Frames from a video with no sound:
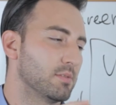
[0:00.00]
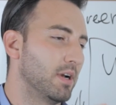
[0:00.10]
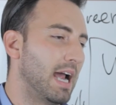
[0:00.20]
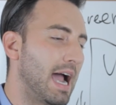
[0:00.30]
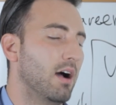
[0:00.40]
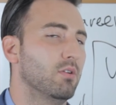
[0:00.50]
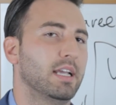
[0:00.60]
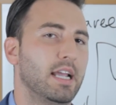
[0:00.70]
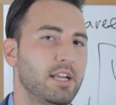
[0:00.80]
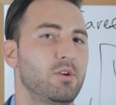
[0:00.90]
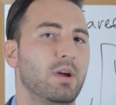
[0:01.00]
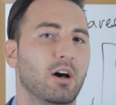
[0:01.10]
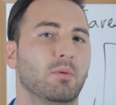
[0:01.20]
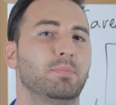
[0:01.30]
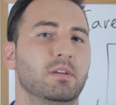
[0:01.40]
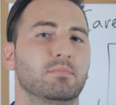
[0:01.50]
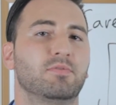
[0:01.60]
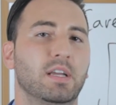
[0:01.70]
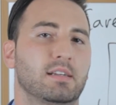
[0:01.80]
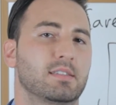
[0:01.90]
but how can you help him
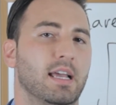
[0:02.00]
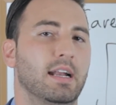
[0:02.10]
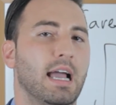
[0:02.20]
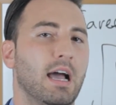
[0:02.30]
fix that?